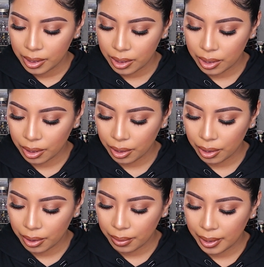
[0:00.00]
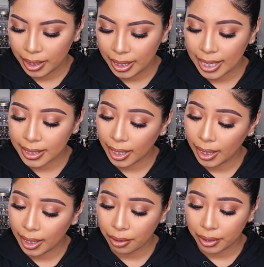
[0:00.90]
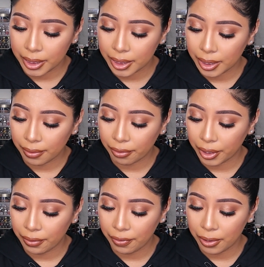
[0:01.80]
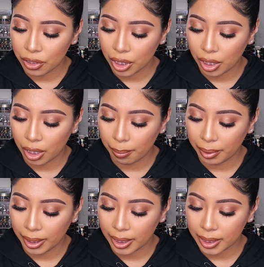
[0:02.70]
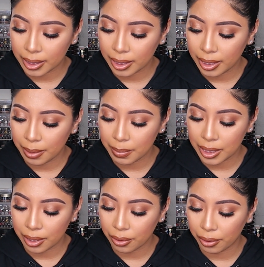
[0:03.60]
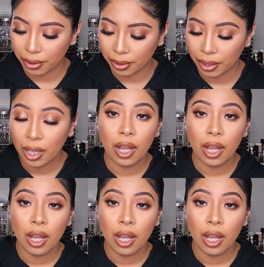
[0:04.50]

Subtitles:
So yeah, it's got a lot of green stuff, green fusion complex, neem seed oil.